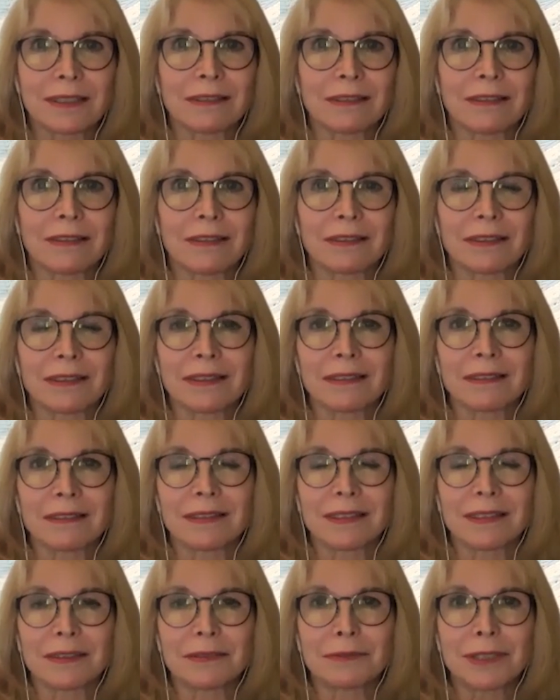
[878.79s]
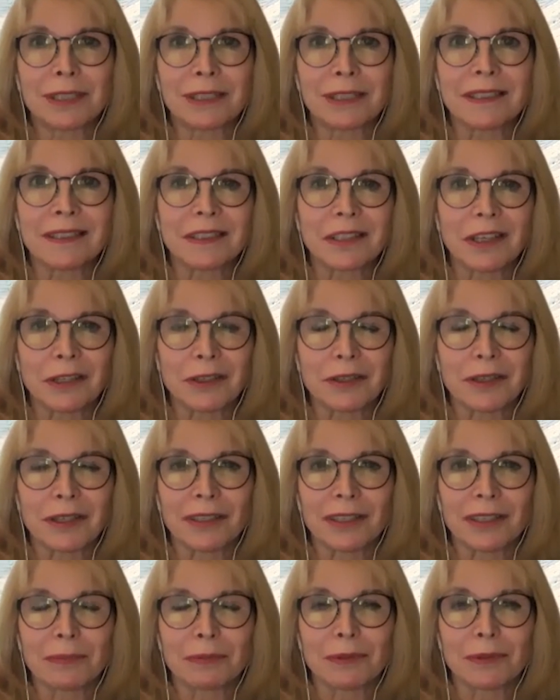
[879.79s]
all the really scary
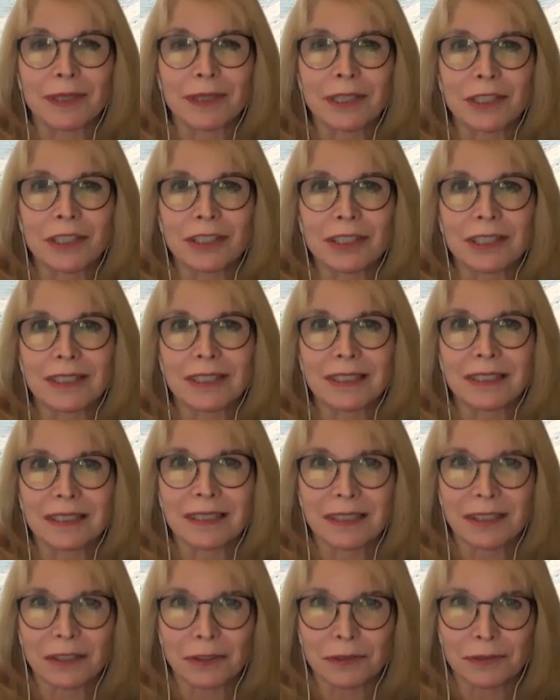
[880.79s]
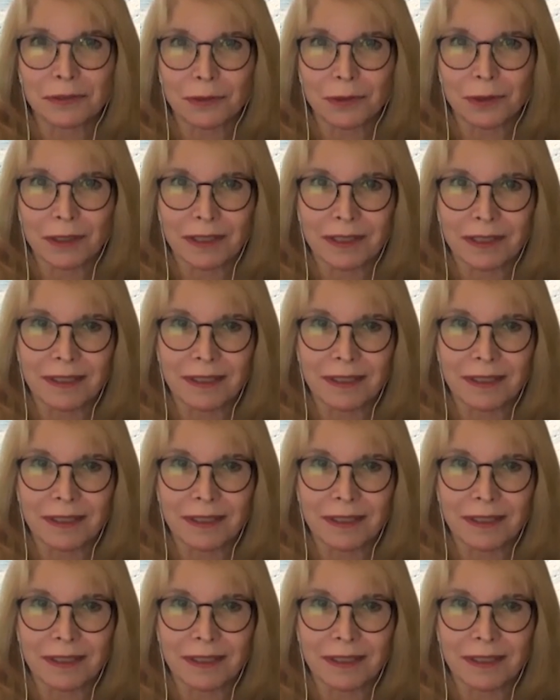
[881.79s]
operations and so forth.